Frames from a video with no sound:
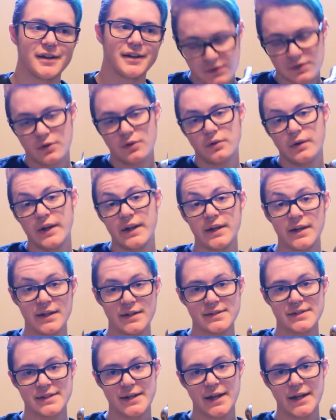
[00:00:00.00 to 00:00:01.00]
So, in
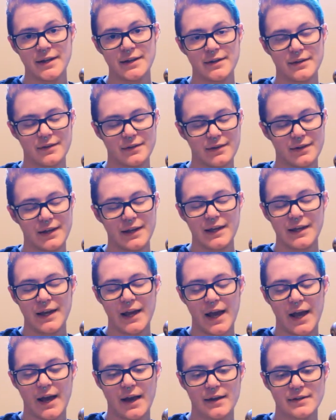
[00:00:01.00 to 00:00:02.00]
his tank, he
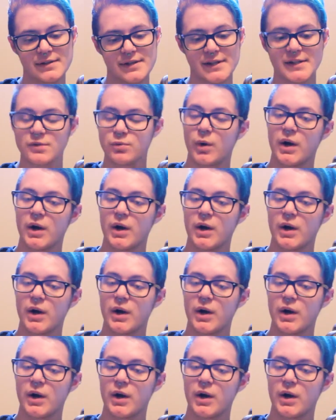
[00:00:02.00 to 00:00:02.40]
has his